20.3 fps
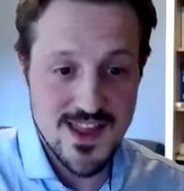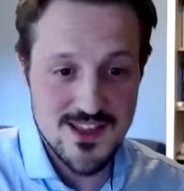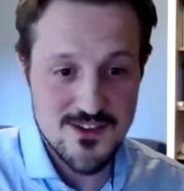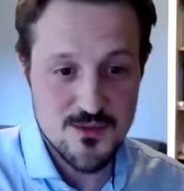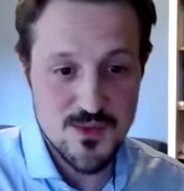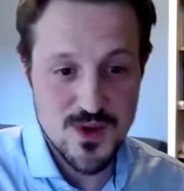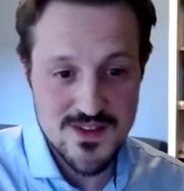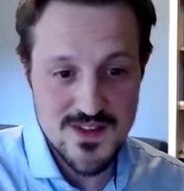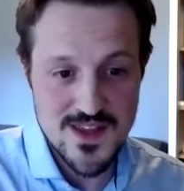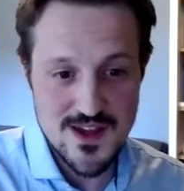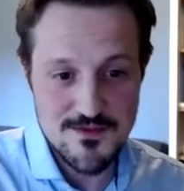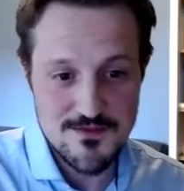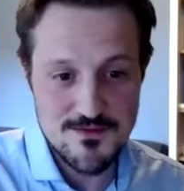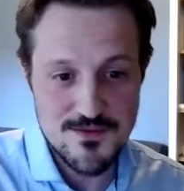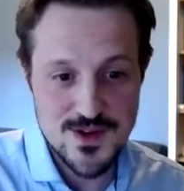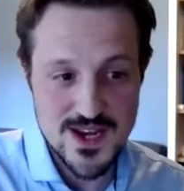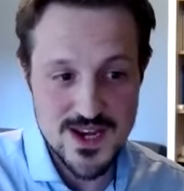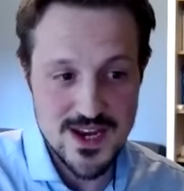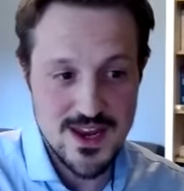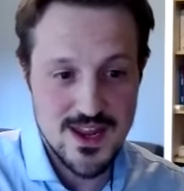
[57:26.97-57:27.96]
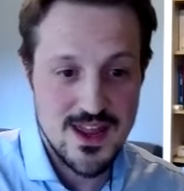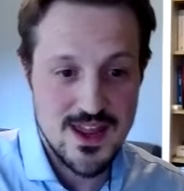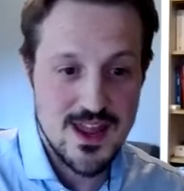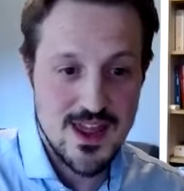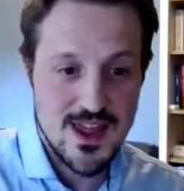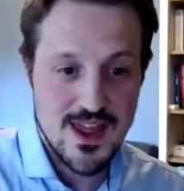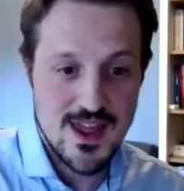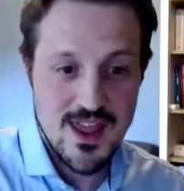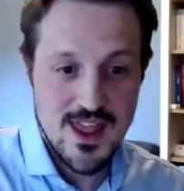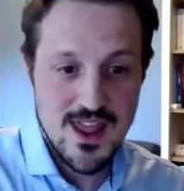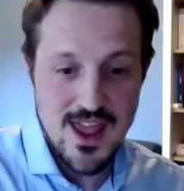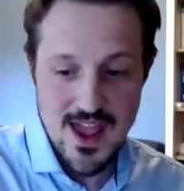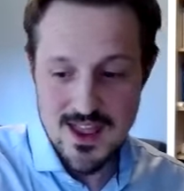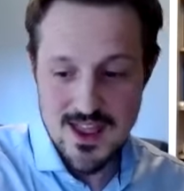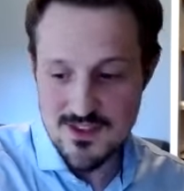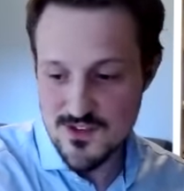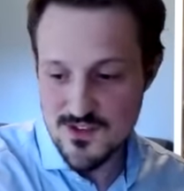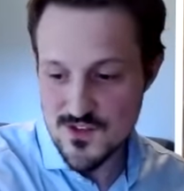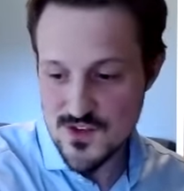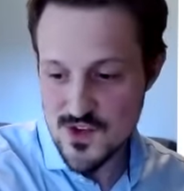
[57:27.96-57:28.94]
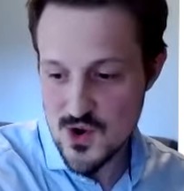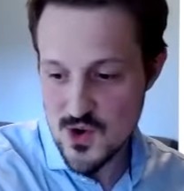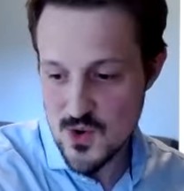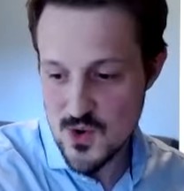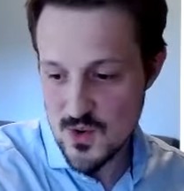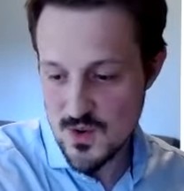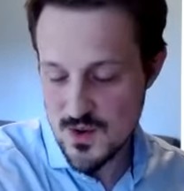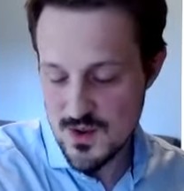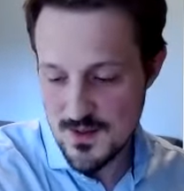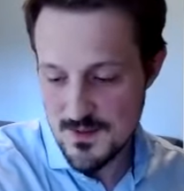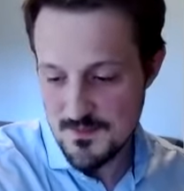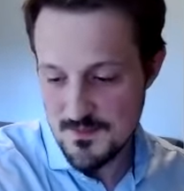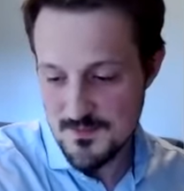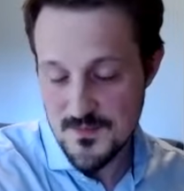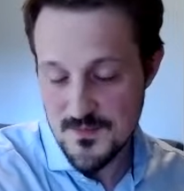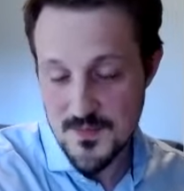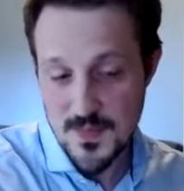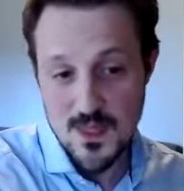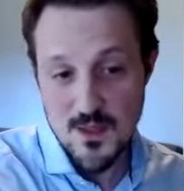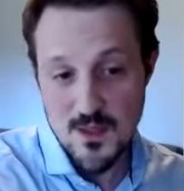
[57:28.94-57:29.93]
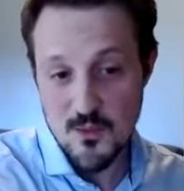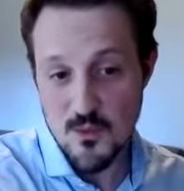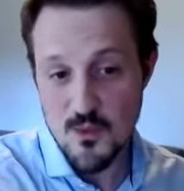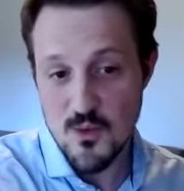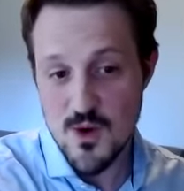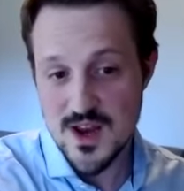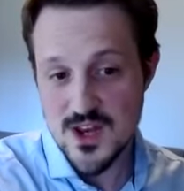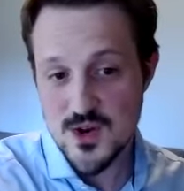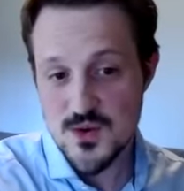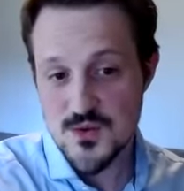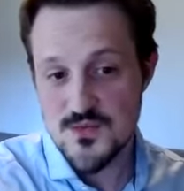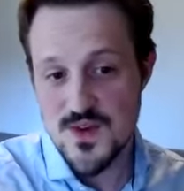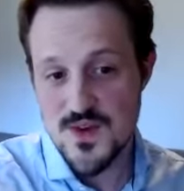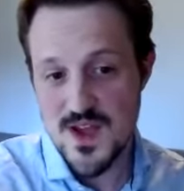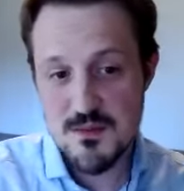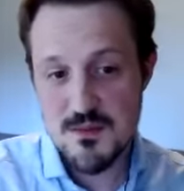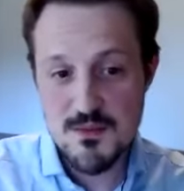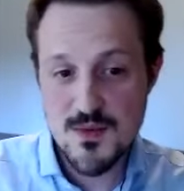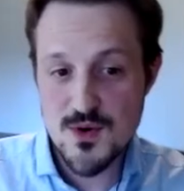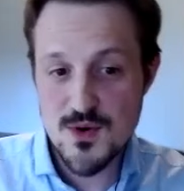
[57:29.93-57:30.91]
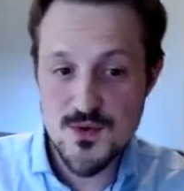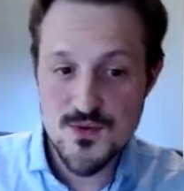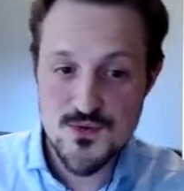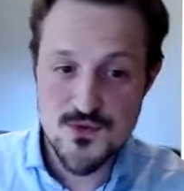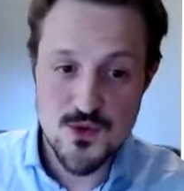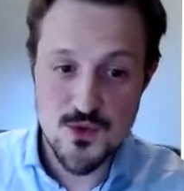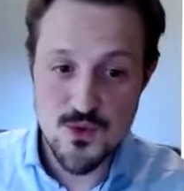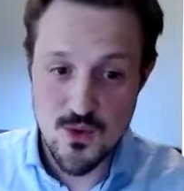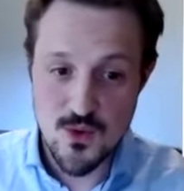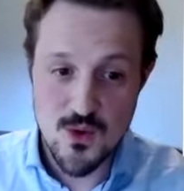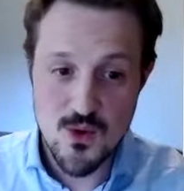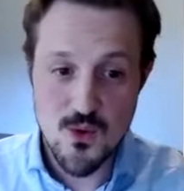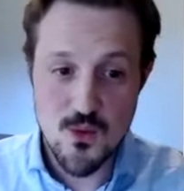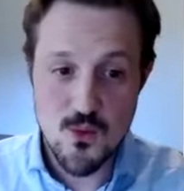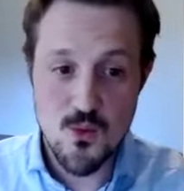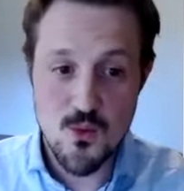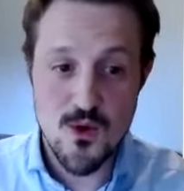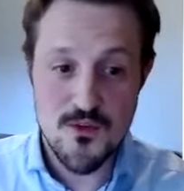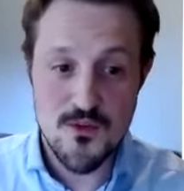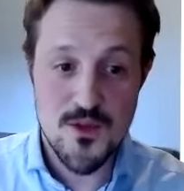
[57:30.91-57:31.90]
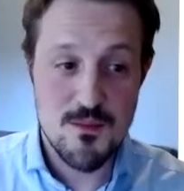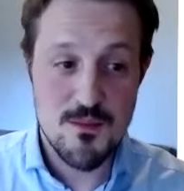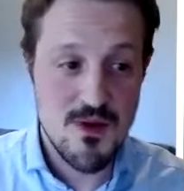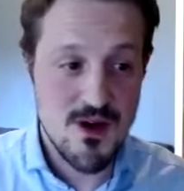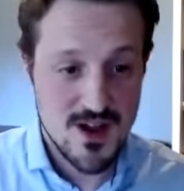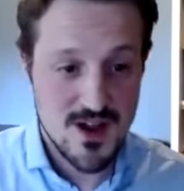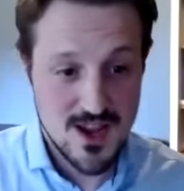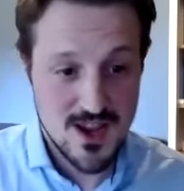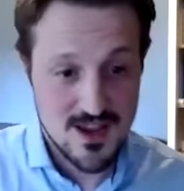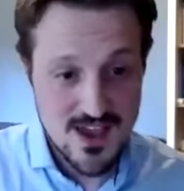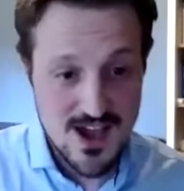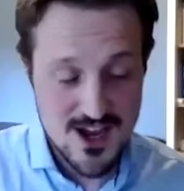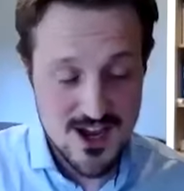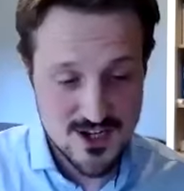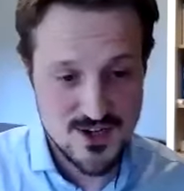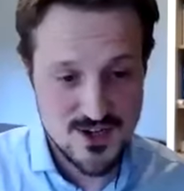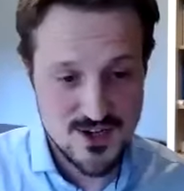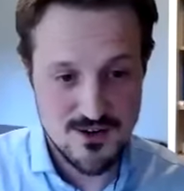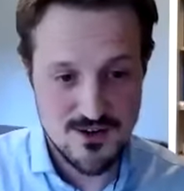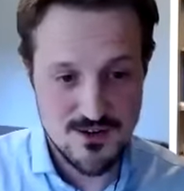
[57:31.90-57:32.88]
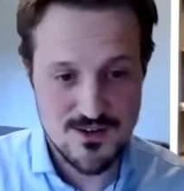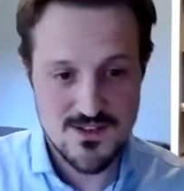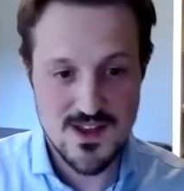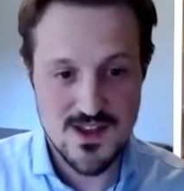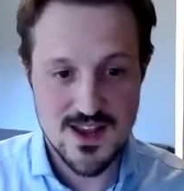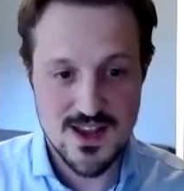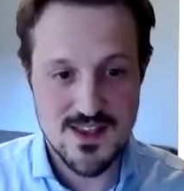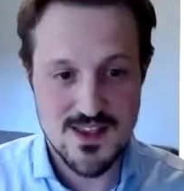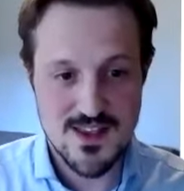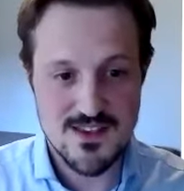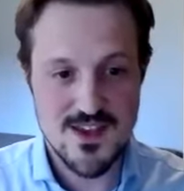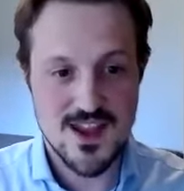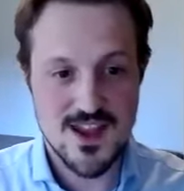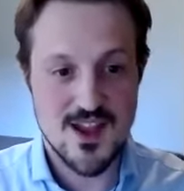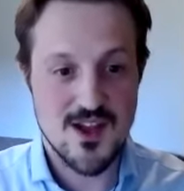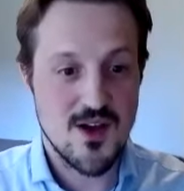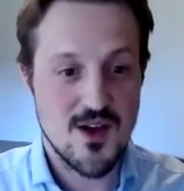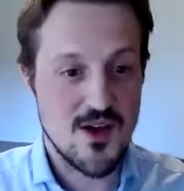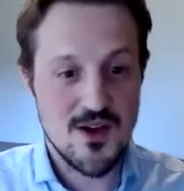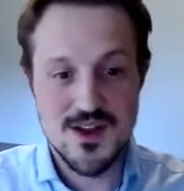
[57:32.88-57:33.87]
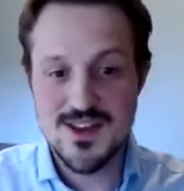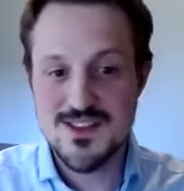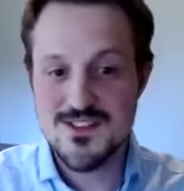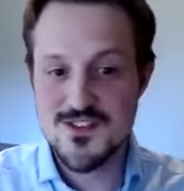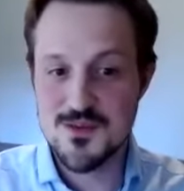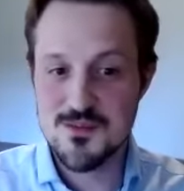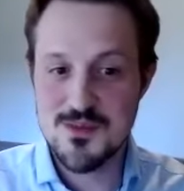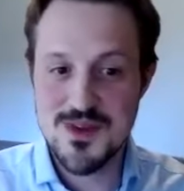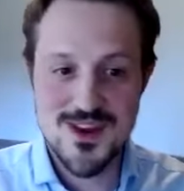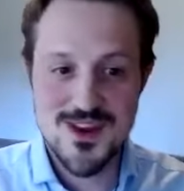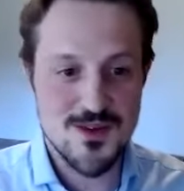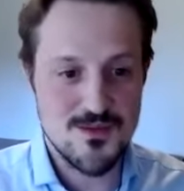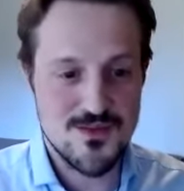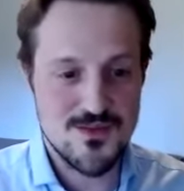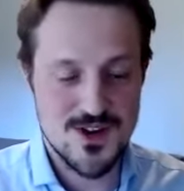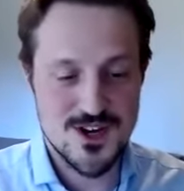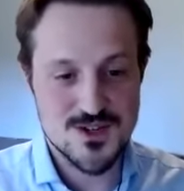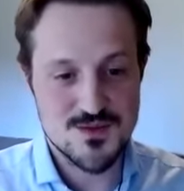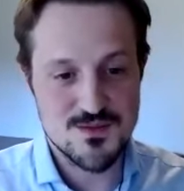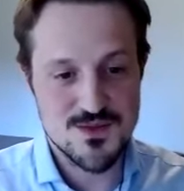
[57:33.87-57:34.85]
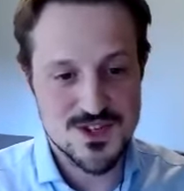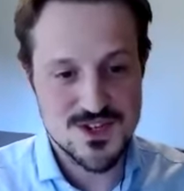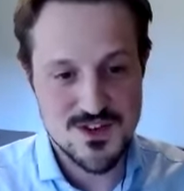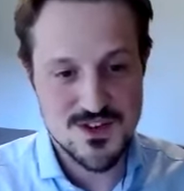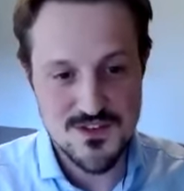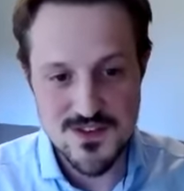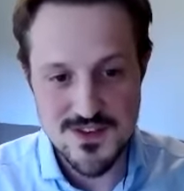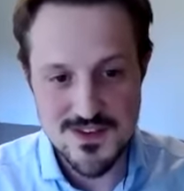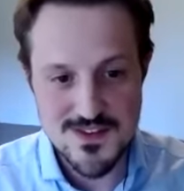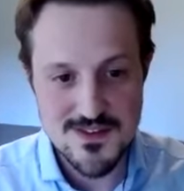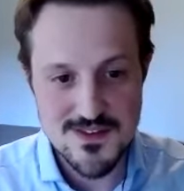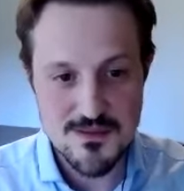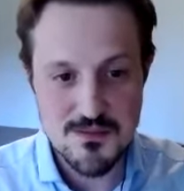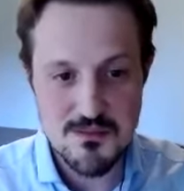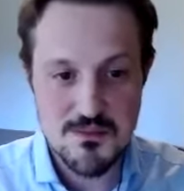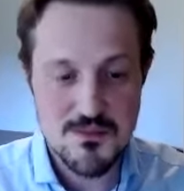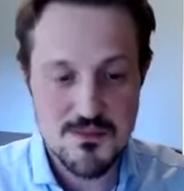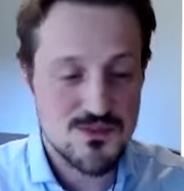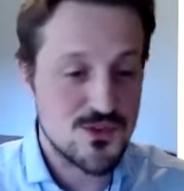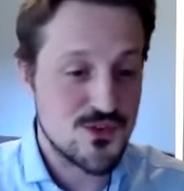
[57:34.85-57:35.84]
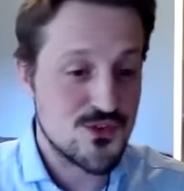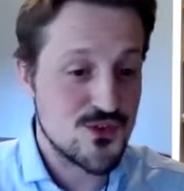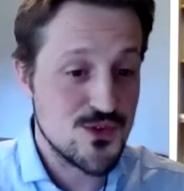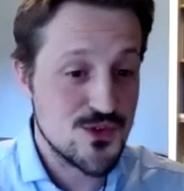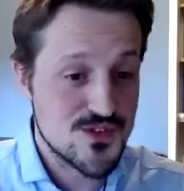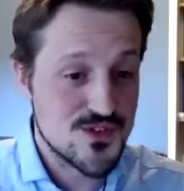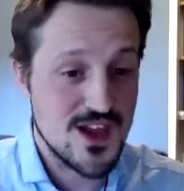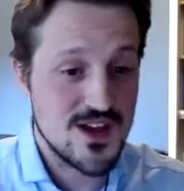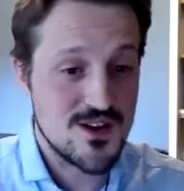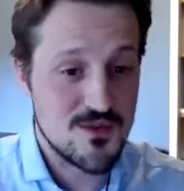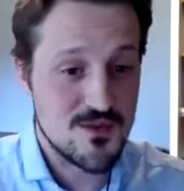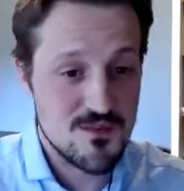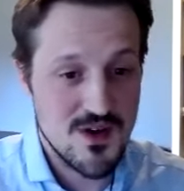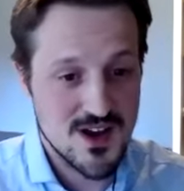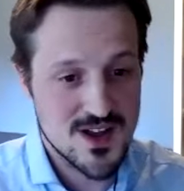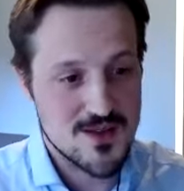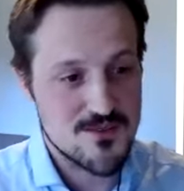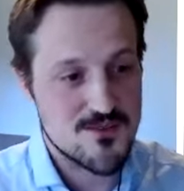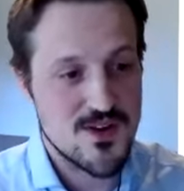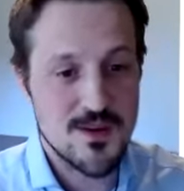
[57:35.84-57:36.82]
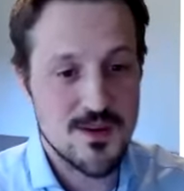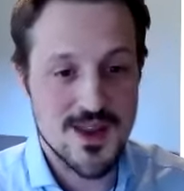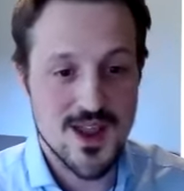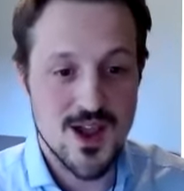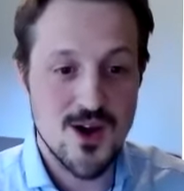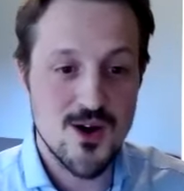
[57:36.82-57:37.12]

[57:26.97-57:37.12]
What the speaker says: That's why they're free. And so when you then move to what the market actually looks like, there's like an intermediate version, which is just the two-sided market framing.